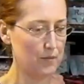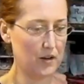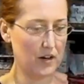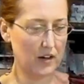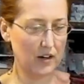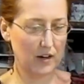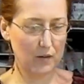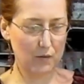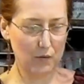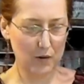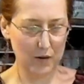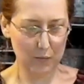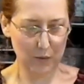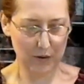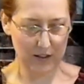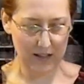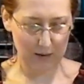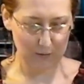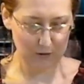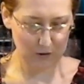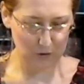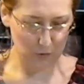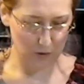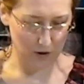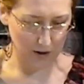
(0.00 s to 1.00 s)
I'm not going to want to put
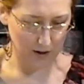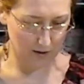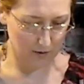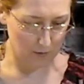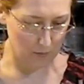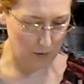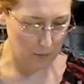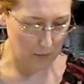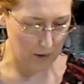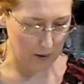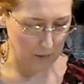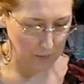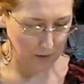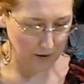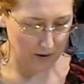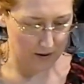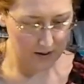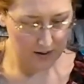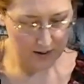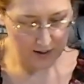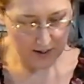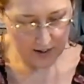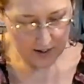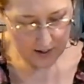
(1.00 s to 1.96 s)
that much water on my paper.